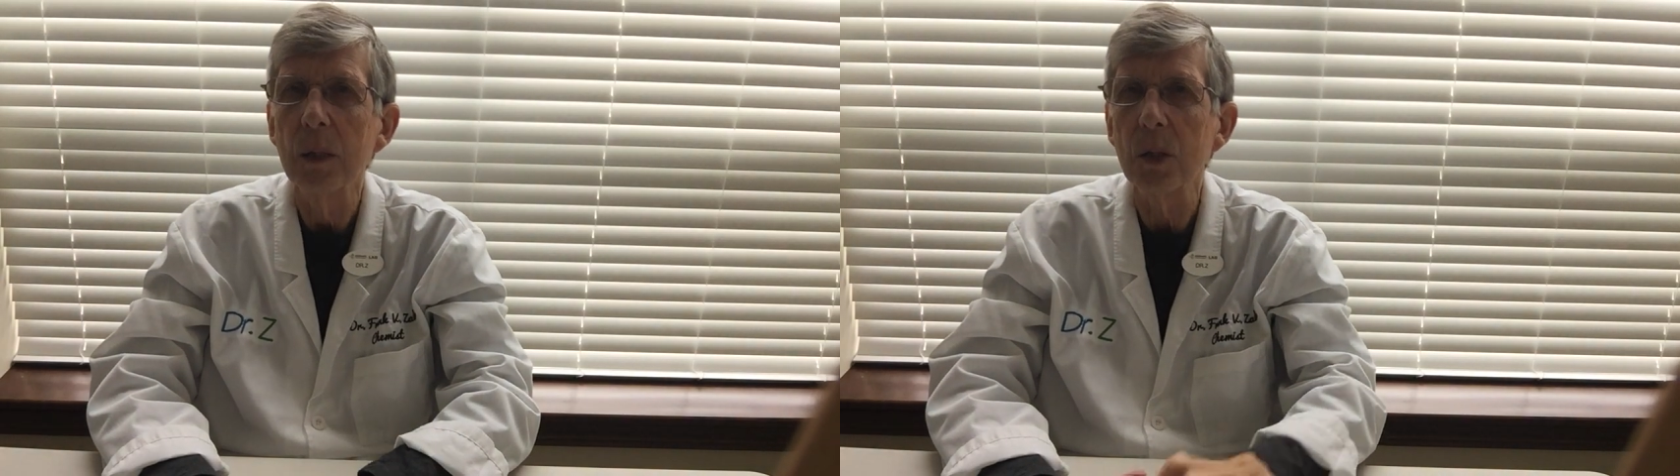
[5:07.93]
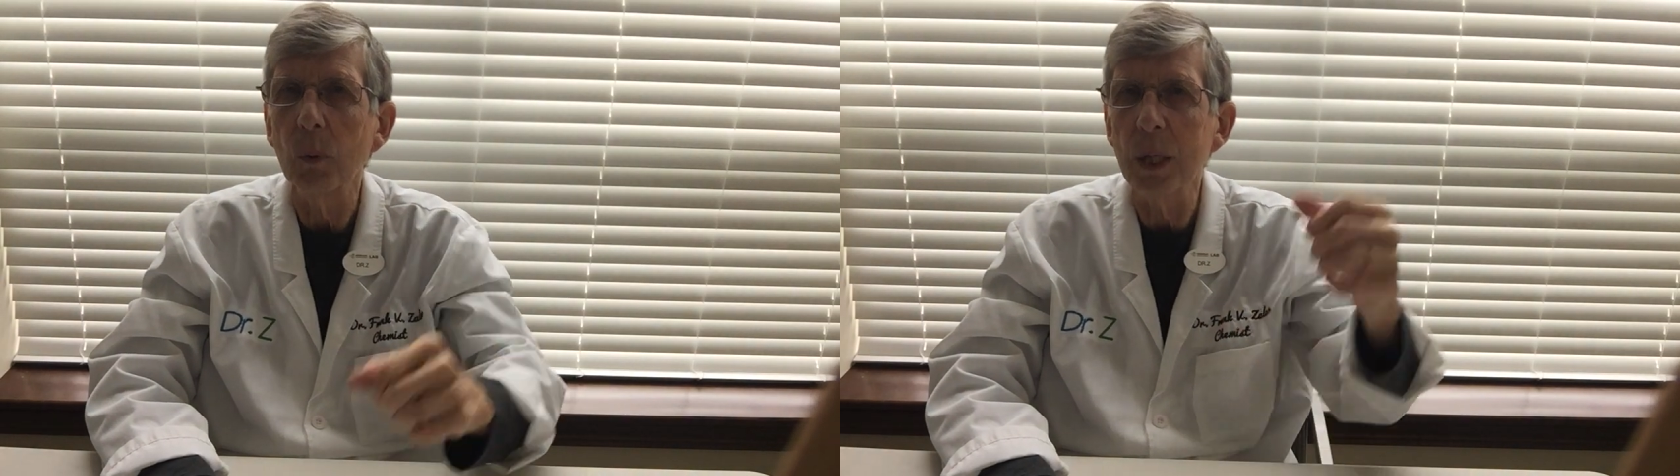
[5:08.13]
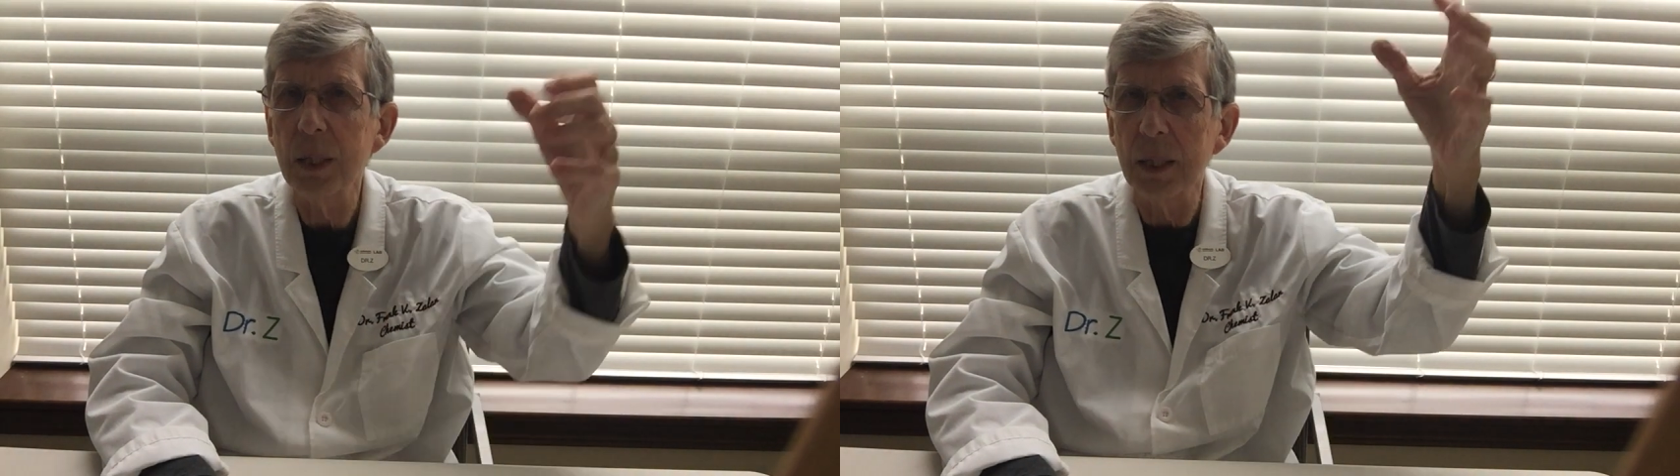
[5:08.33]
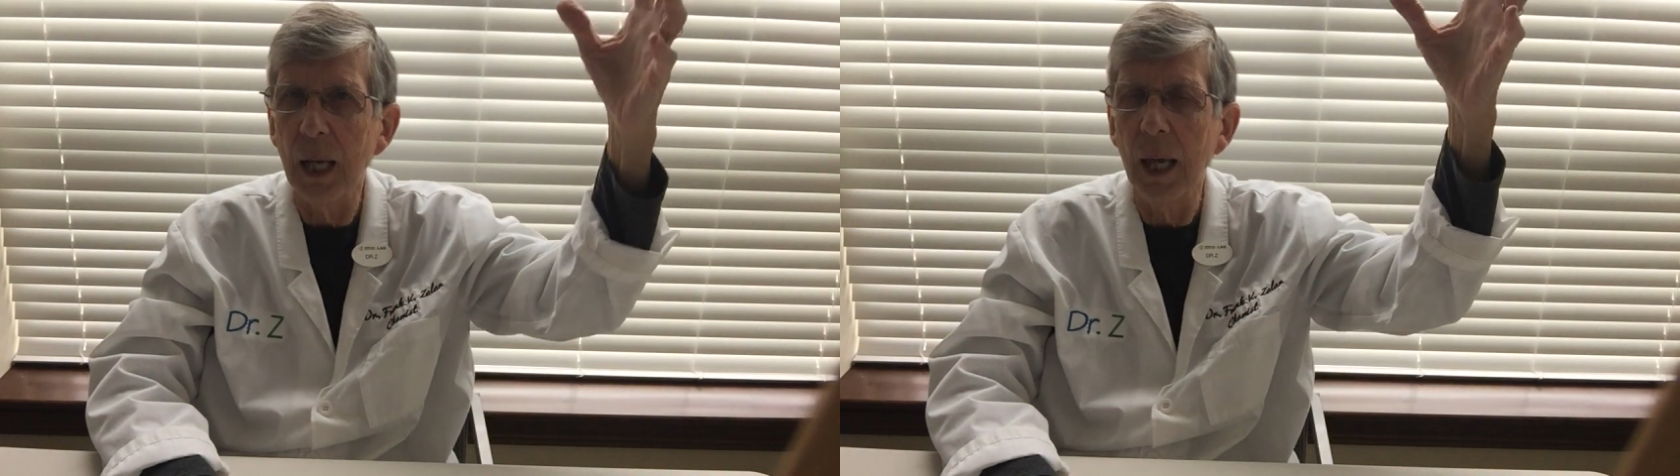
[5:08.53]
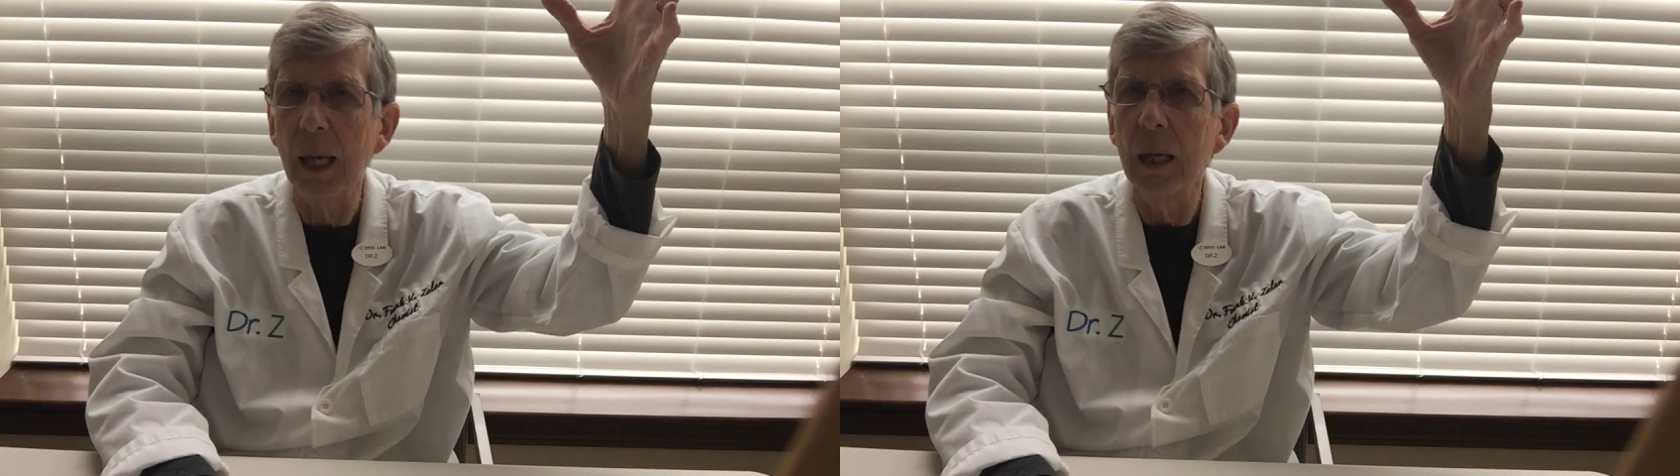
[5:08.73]
So we
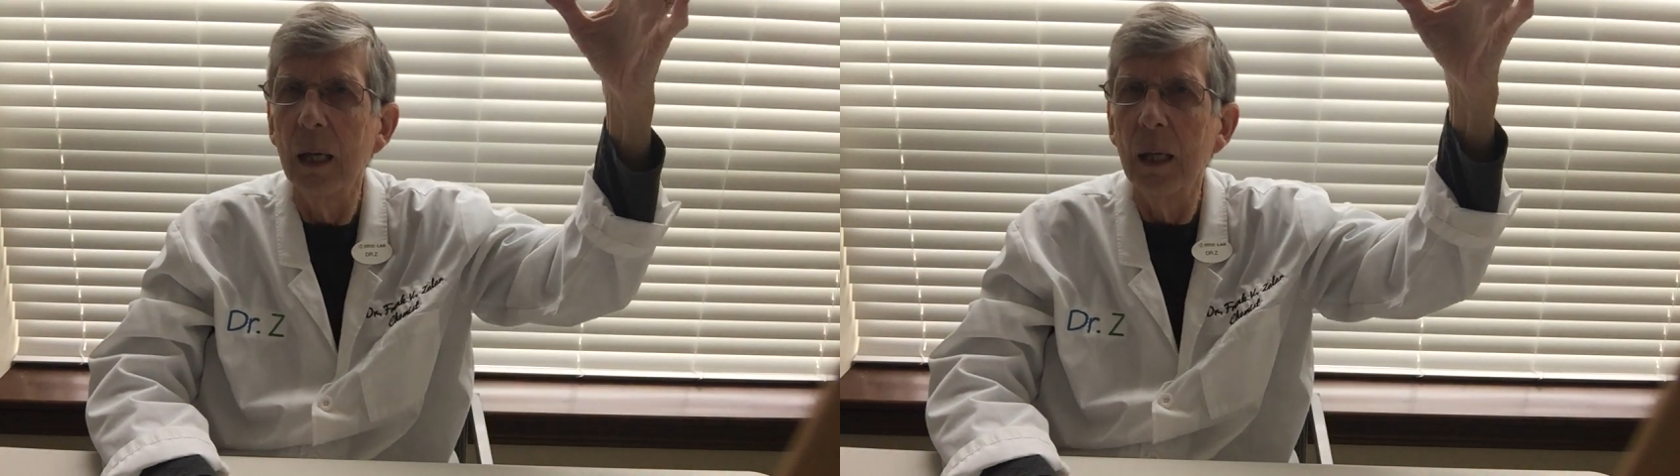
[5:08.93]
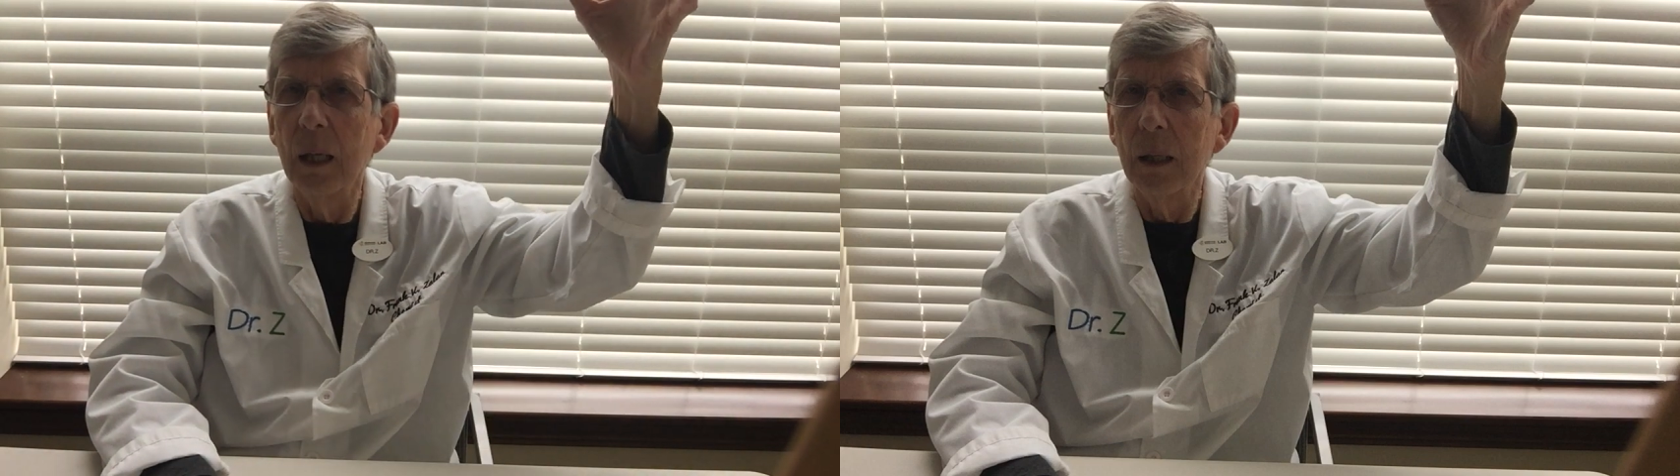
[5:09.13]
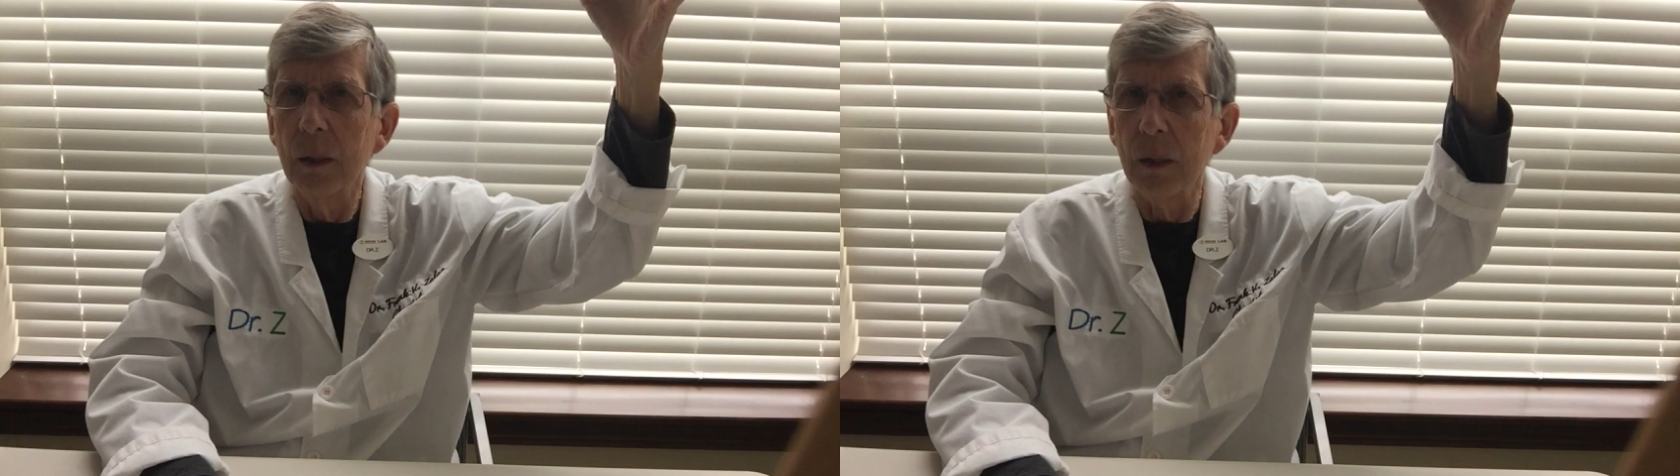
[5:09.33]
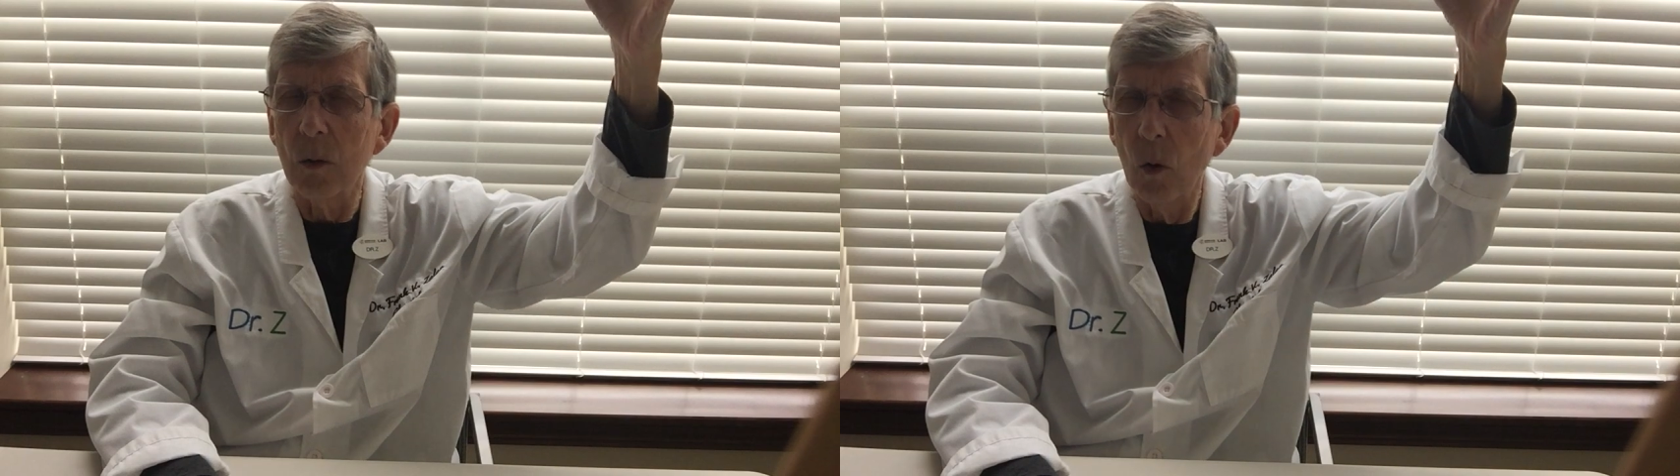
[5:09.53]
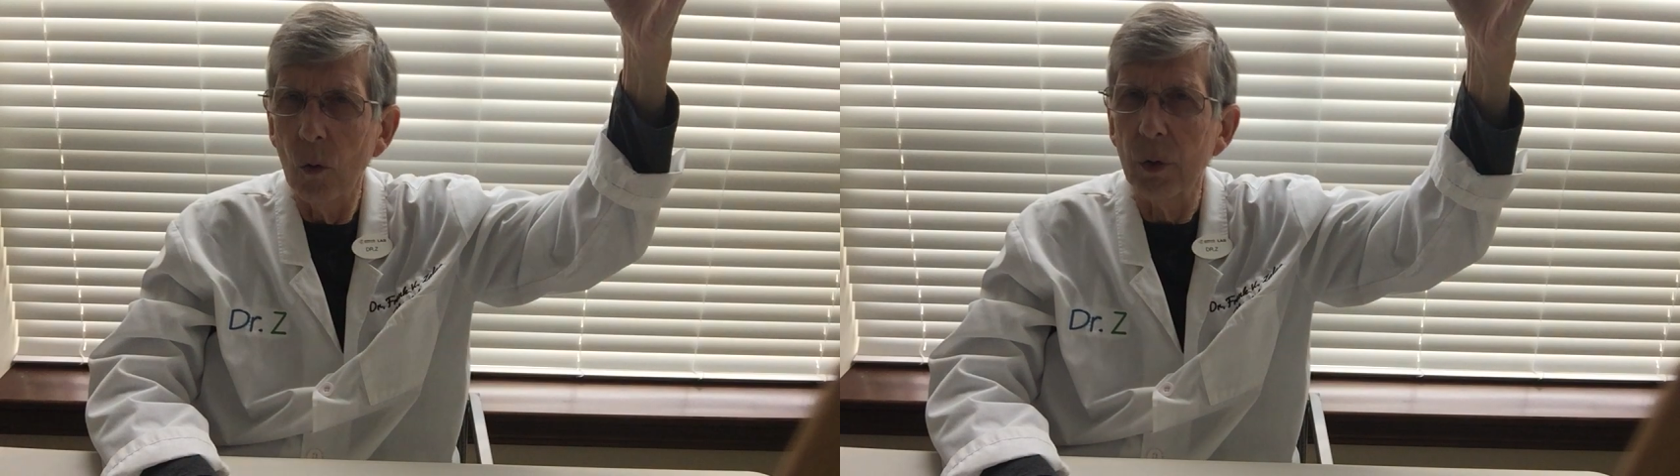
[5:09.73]
say the
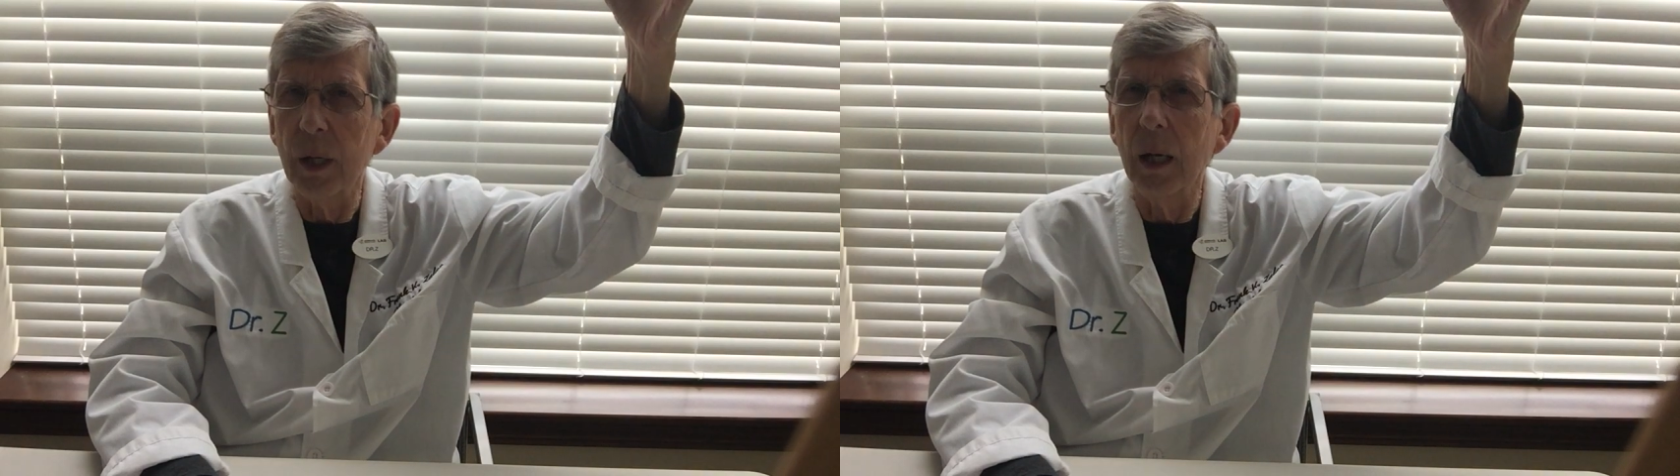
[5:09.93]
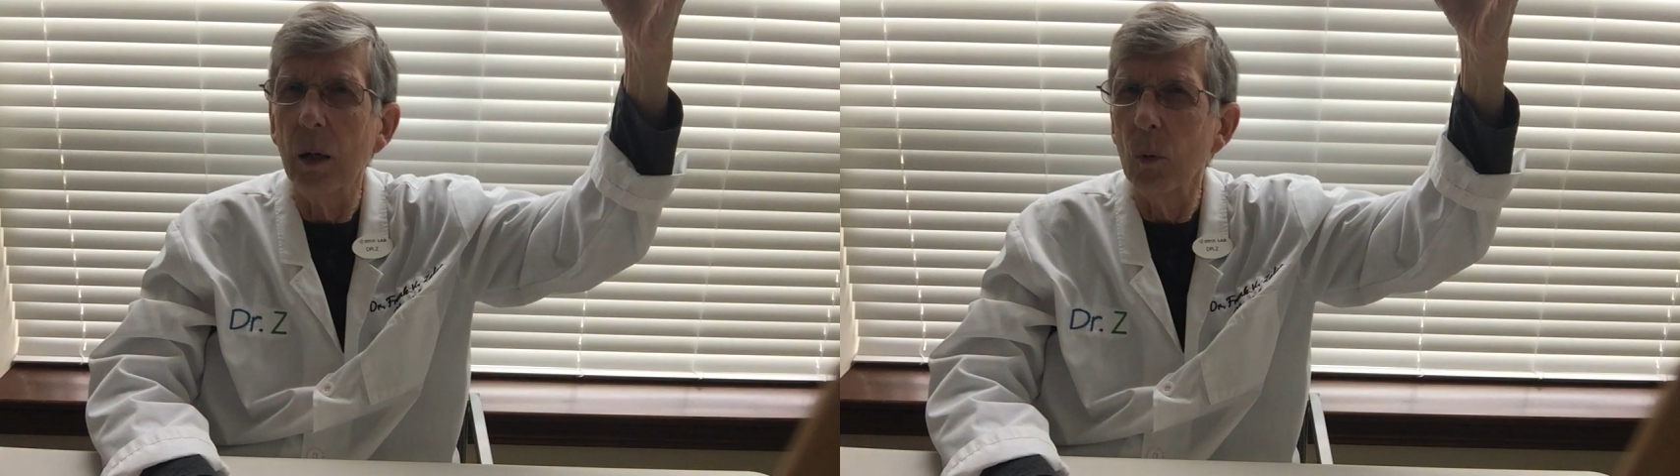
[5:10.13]
colder air,